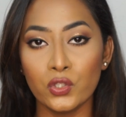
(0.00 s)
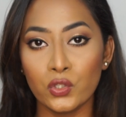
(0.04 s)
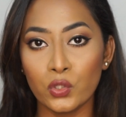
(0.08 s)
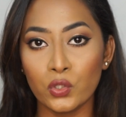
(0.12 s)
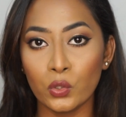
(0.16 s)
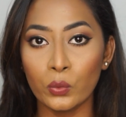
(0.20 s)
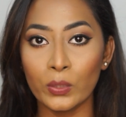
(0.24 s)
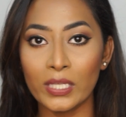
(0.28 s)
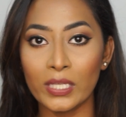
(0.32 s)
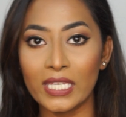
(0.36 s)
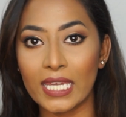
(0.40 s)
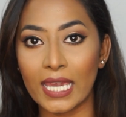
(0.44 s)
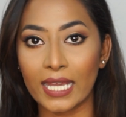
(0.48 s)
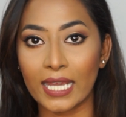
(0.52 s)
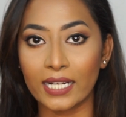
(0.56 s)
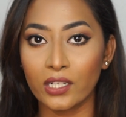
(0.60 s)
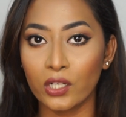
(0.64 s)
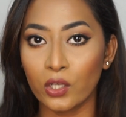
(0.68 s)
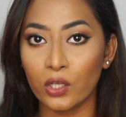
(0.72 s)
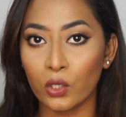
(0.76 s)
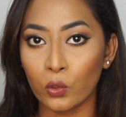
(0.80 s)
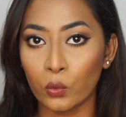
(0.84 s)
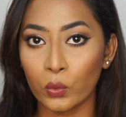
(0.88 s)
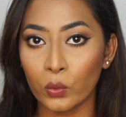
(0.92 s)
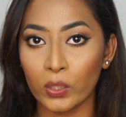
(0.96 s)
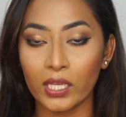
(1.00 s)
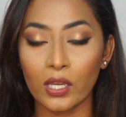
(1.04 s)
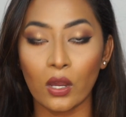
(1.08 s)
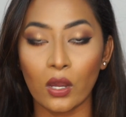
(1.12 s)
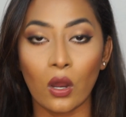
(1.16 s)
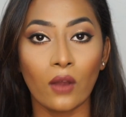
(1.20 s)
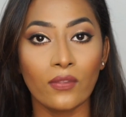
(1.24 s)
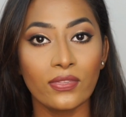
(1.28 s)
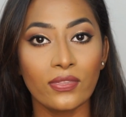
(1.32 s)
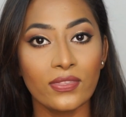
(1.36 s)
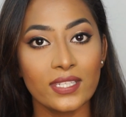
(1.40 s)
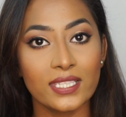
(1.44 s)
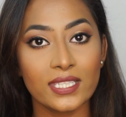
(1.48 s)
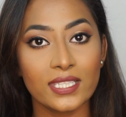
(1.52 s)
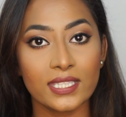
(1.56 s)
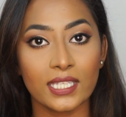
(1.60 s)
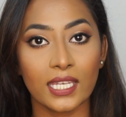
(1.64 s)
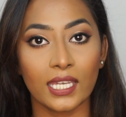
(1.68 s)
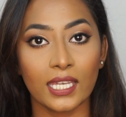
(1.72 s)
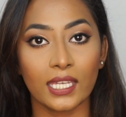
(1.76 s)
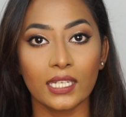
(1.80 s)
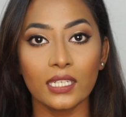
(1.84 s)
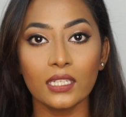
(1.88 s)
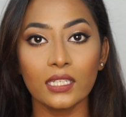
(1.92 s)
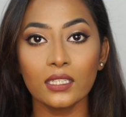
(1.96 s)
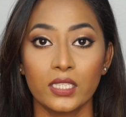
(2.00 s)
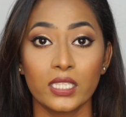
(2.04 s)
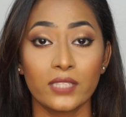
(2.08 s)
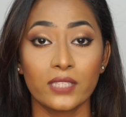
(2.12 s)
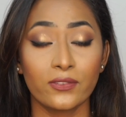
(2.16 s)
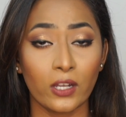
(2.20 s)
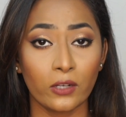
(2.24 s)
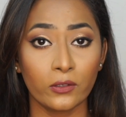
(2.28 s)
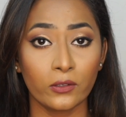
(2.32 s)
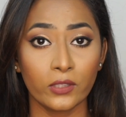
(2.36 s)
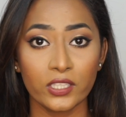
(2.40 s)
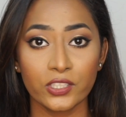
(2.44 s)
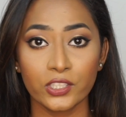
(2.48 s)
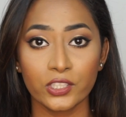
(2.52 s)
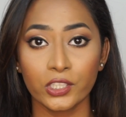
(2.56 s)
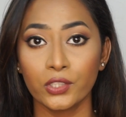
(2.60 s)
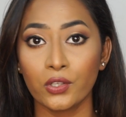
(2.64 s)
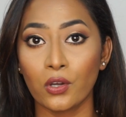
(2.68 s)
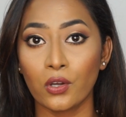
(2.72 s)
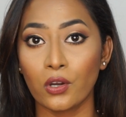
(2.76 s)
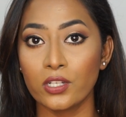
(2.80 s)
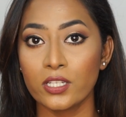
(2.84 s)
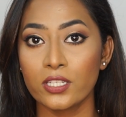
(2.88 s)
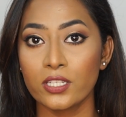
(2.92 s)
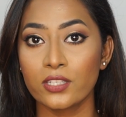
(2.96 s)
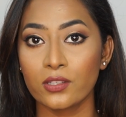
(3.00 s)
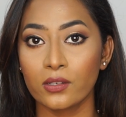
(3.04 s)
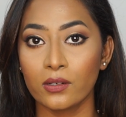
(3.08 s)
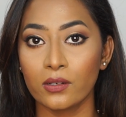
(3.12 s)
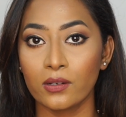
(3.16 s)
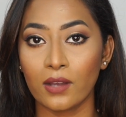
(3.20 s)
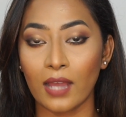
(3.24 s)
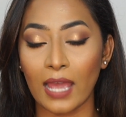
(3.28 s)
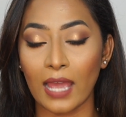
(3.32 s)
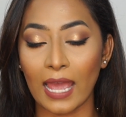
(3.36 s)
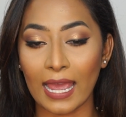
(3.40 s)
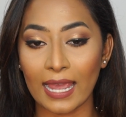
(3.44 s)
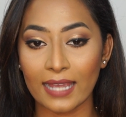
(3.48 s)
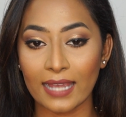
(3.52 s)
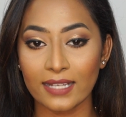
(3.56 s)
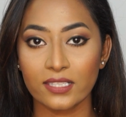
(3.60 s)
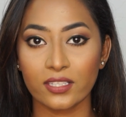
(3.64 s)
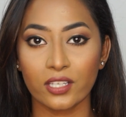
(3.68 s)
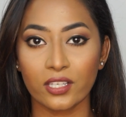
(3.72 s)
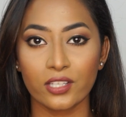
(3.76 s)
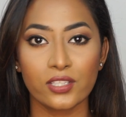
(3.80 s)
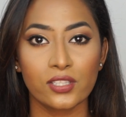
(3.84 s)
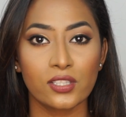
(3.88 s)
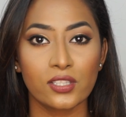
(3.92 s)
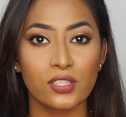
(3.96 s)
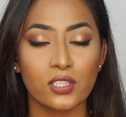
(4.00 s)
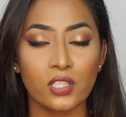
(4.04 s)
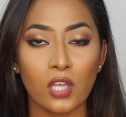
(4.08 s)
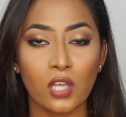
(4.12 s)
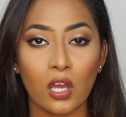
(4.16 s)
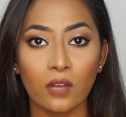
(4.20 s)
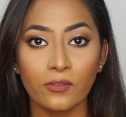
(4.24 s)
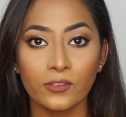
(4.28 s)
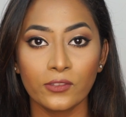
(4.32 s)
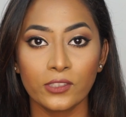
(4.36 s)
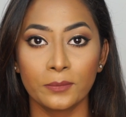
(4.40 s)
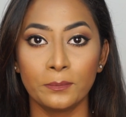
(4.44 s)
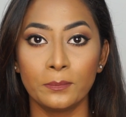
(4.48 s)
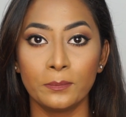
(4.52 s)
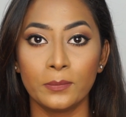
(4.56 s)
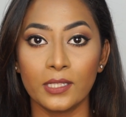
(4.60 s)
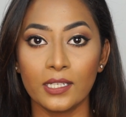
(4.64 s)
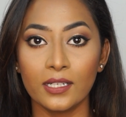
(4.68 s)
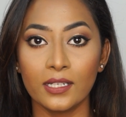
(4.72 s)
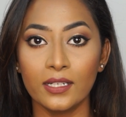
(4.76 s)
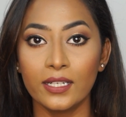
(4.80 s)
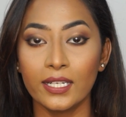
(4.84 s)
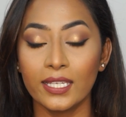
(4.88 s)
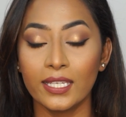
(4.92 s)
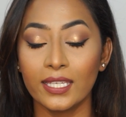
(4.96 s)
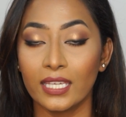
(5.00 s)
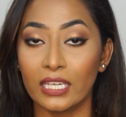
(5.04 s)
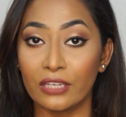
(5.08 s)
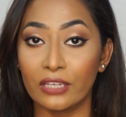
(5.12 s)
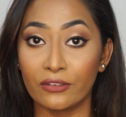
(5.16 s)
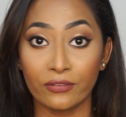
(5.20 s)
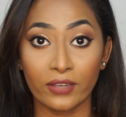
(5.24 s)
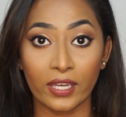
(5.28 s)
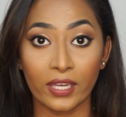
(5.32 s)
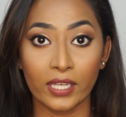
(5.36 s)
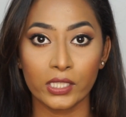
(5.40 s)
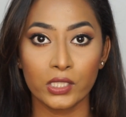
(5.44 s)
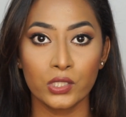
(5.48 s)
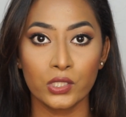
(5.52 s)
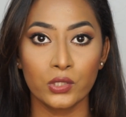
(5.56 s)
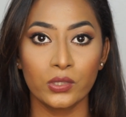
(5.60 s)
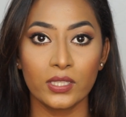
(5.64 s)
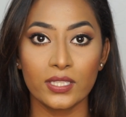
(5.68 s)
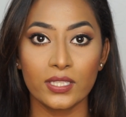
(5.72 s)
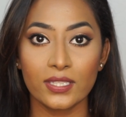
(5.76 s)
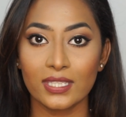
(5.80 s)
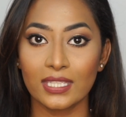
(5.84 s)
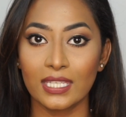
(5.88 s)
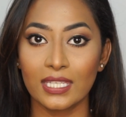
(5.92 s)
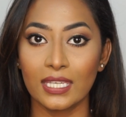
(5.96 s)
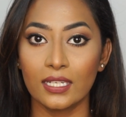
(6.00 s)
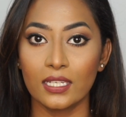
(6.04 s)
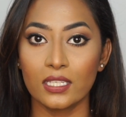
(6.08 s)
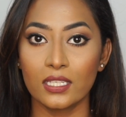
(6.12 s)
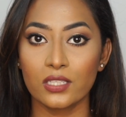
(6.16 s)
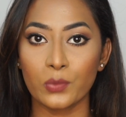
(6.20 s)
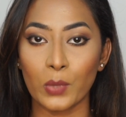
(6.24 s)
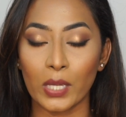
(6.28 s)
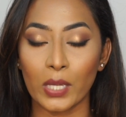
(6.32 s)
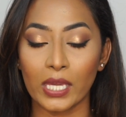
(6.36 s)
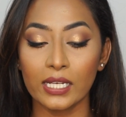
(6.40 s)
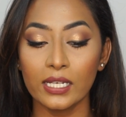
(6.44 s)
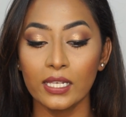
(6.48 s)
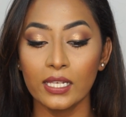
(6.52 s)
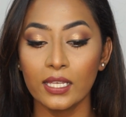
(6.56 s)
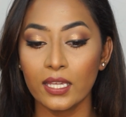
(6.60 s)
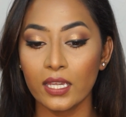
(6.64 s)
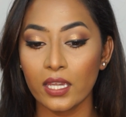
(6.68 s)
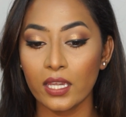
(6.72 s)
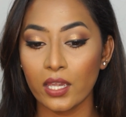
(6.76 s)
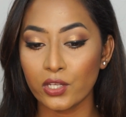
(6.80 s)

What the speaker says: dewy and glowy on the skin. This foundation also adds a soft blurring effect to the skin as well.